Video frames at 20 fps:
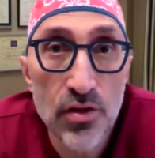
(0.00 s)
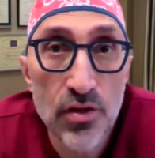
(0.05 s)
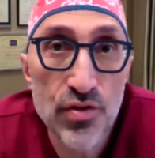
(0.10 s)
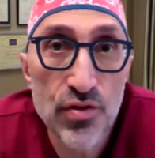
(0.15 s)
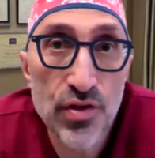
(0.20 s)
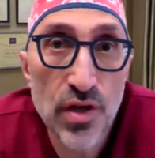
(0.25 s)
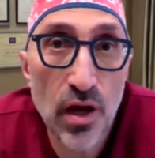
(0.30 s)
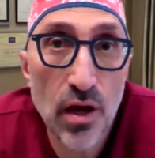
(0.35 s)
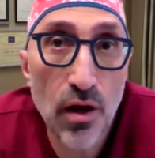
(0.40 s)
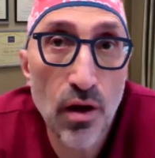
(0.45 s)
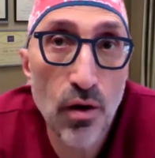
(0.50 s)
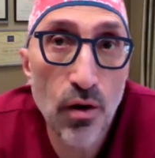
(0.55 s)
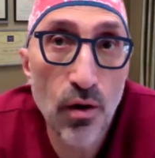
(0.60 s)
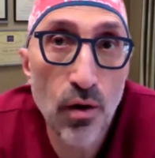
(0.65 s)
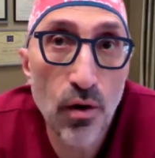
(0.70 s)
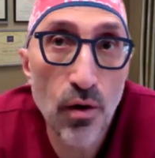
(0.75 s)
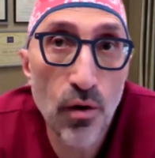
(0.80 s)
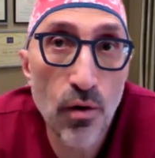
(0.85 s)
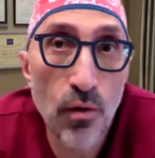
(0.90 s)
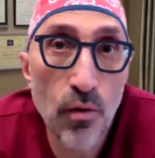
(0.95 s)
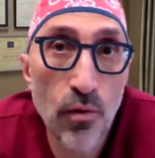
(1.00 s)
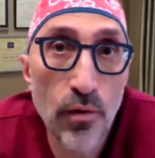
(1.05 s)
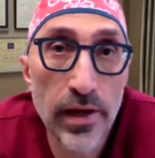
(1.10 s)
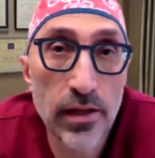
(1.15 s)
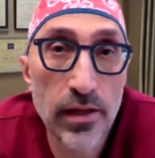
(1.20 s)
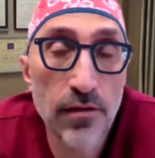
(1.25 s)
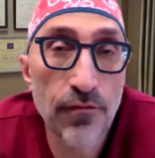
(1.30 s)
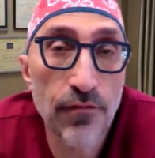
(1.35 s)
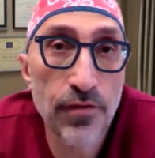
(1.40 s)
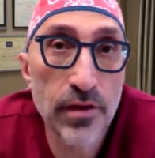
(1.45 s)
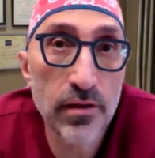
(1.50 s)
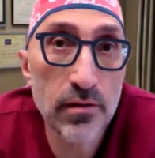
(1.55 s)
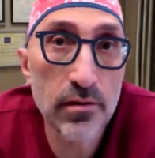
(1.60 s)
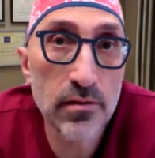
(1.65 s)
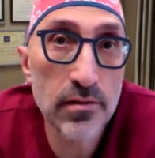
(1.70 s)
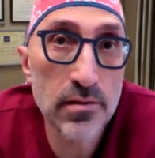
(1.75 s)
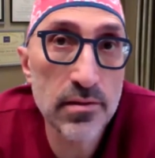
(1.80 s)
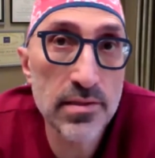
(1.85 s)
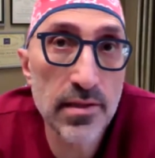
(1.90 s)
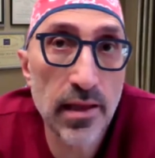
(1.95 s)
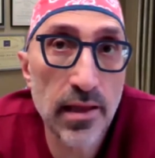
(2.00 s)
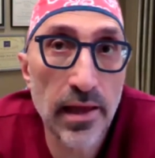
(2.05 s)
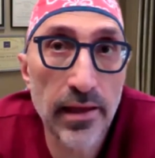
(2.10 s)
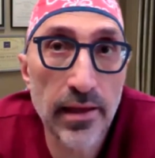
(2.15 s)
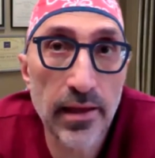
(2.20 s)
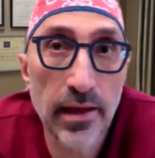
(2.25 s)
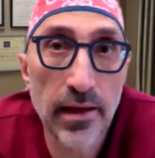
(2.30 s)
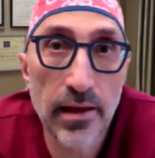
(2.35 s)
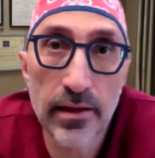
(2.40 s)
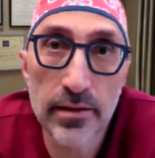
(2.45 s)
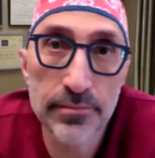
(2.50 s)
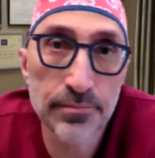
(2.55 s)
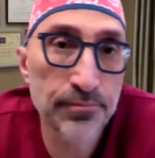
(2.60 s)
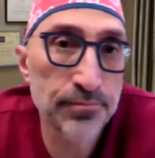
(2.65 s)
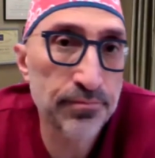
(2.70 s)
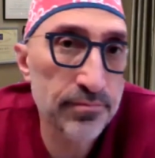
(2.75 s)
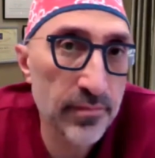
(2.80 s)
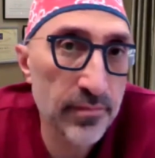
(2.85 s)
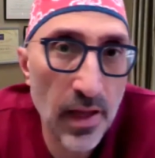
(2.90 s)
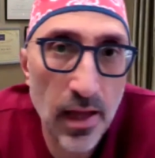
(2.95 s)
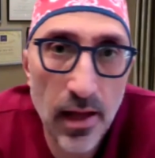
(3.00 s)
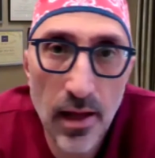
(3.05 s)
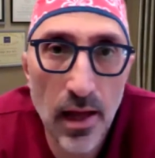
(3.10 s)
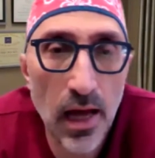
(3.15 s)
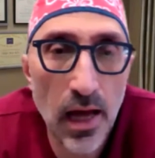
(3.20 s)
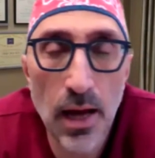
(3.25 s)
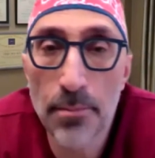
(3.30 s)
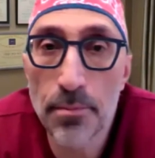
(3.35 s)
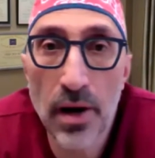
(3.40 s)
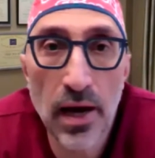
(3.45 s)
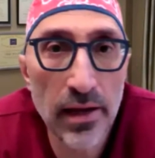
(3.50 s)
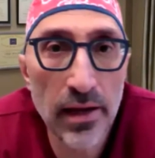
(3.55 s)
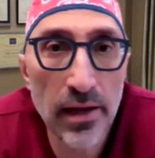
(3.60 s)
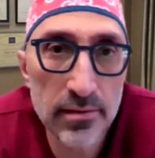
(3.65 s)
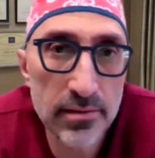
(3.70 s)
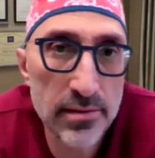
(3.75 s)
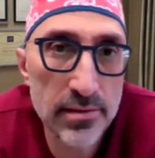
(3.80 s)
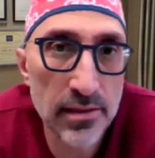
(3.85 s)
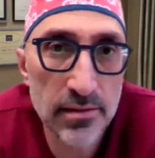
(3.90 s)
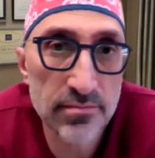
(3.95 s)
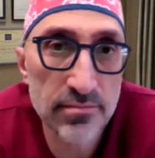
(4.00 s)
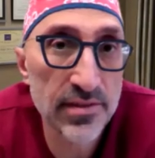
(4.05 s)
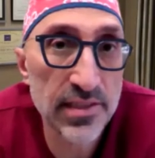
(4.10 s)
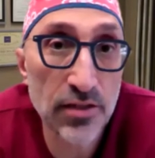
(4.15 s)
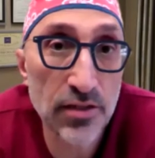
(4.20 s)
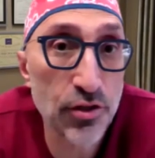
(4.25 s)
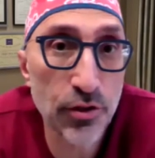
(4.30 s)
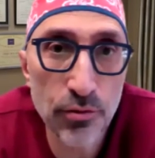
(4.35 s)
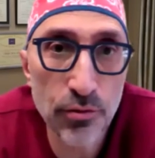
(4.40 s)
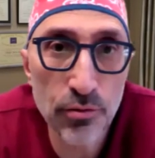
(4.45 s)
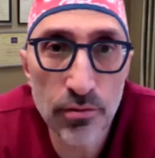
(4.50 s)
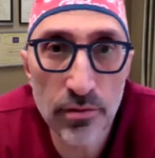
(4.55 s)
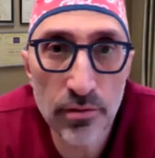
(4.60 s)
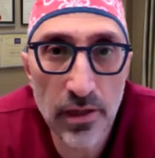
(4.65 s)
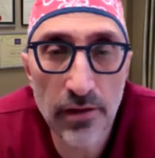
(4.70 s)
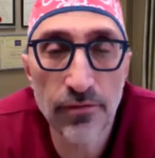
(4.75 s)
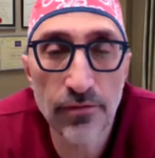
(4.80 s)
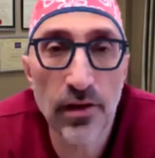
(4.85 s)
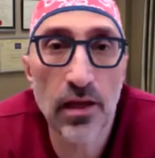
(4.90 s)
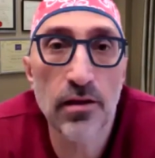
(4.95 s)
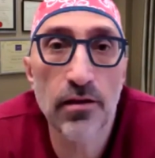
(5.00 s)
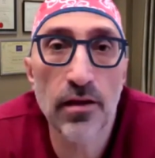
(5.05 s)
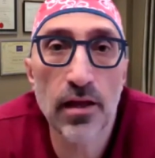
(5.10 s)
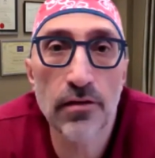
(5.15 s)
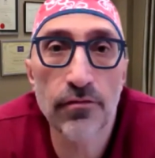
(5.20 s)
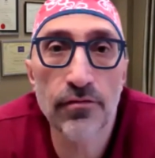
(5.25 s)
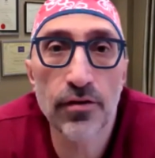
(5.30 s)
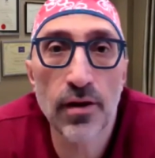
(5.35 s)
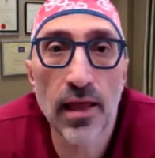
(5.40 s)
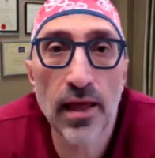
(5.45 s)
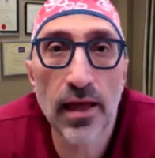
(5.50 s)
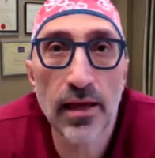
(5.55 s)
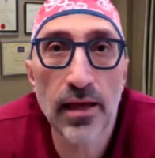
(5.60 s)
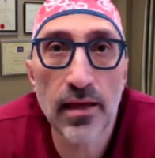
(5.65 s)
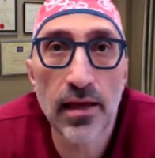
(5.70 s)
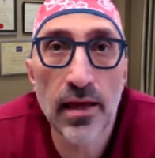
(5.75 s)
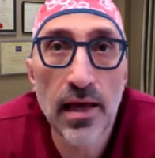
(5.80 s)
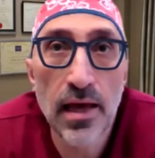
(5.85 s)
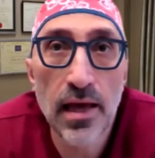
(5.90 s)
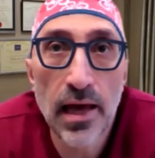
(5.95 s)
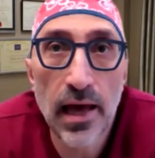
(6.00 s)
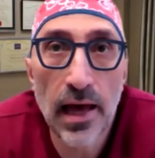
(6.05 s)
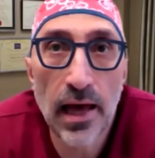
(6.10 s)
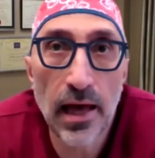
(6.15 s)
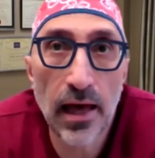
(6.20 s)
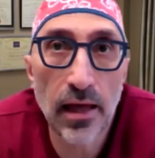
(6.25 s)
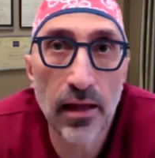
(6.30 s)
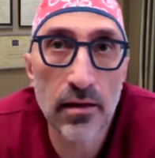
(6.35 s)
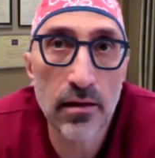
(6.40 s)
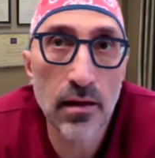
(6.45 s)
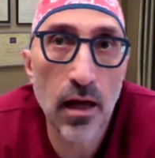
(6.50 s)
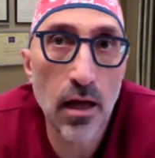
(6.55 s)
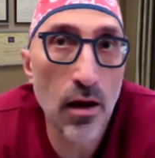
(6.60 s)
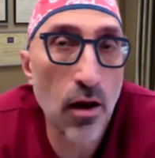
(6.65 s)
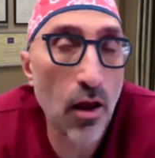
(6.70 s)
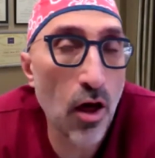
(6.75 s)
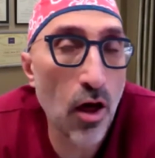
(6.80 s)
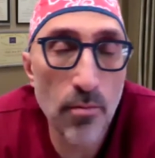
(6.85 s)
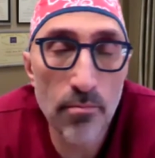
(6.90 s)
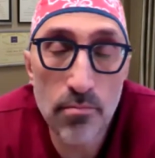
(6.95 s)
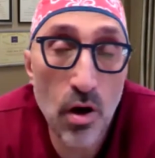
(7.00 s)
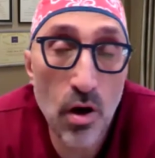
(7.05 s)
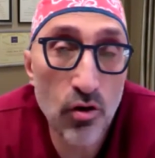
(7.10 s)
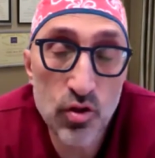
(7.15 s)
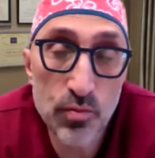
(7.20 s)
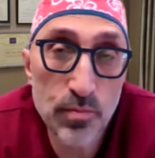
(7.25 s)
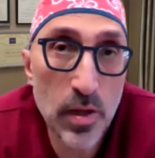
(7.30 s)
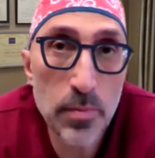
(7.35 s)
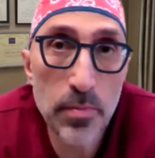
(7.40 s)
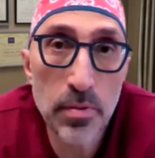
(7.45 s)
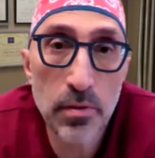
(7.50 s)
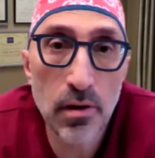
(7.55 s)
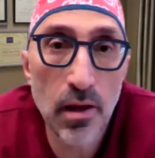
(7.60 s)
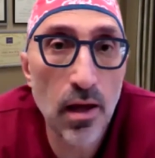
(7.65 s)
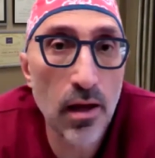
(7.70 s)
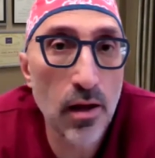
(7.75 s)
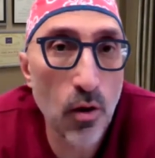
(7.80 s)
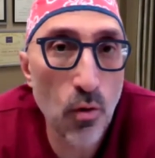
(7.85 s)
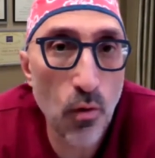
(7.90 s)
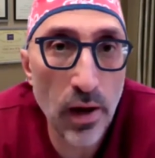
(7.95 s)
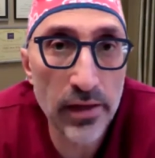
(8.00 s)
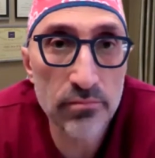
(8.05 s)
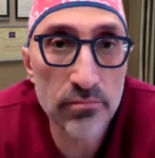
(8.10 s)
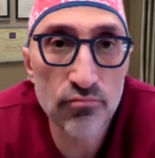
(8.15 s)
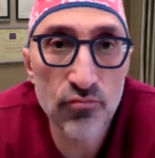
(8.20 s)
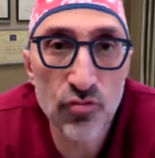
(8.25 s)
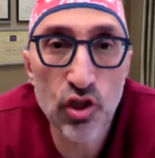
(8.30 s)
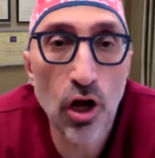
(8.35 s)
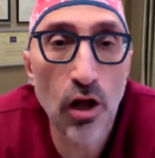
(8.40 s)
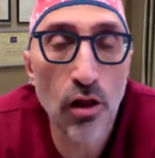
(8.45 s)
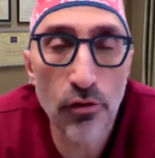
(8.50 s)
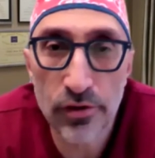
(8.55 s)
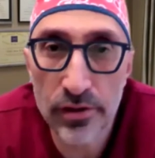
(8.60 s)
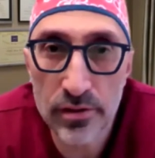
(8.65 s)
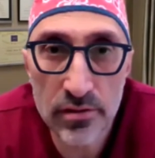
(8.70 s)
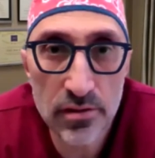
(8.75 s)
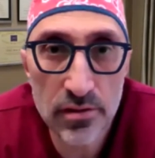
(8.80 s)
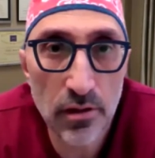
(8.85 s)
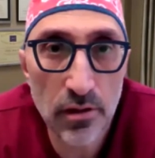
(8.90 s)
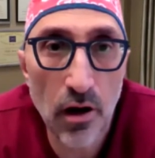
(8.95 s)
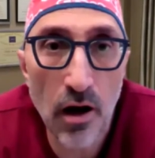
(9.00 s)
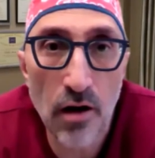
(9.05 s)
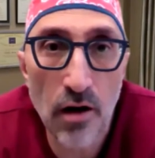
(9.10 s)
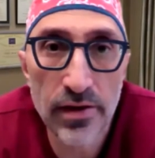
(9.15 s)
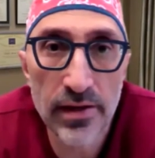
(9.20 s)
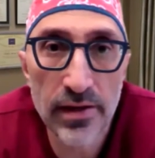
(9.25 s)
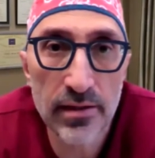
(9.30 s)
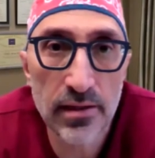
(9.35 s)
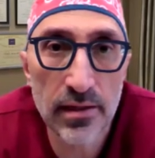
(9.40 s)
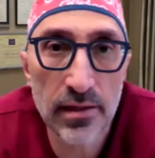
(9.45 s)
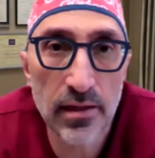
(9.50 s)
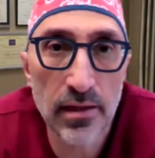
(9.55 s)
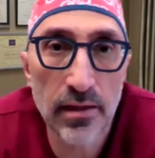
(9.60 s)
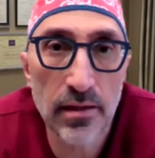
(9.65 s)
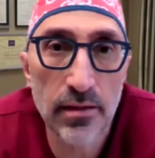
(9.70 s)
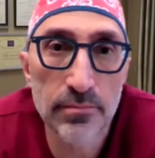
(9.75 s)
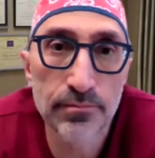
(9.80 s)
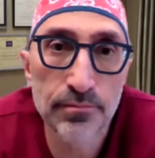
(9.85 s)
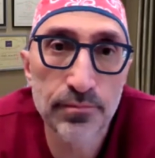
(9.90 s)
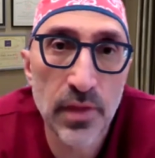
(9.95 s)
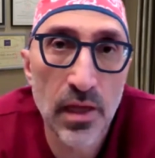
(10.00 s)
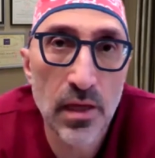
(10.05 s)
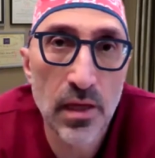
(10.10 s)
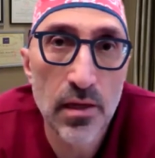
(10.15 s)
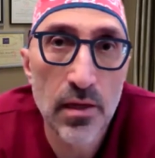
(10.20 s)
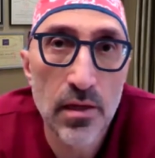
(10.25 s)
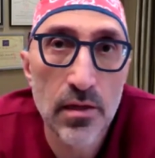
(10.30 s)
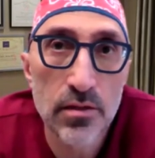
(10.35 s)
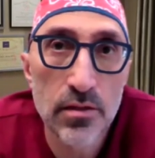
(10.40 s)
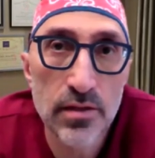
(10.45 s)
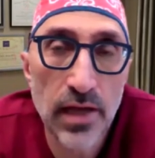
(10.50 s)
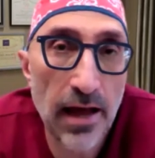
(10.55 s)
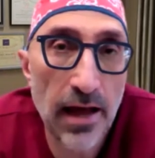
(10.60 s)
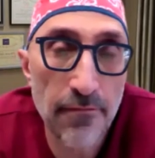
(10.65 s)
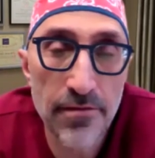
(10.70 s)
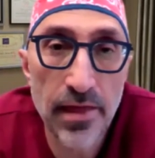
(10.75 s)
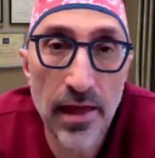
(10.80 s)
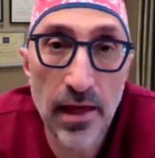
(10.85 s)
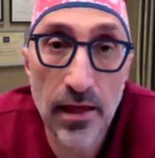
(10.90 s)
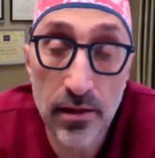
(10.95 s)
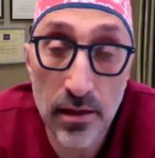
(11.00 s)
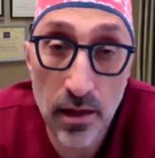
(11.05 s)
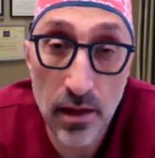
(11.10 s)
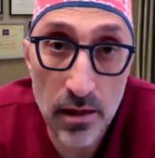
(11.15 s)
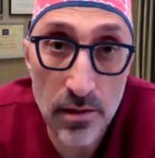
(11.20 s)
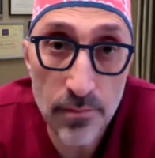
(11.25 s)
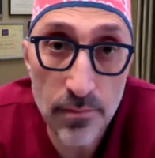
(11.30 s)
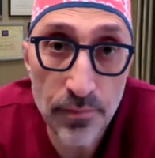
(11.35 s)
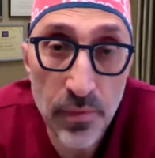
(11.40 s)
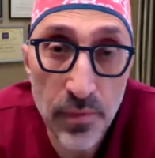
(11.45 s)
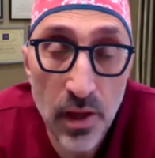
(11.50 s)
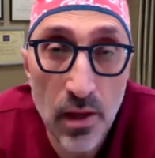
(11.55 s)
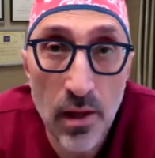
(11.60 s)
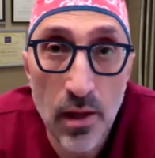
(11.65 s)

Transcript: So it feels like a, a mild tattoo, if, if you like, and a lot of most people are quite tolerant of it um, to have that done.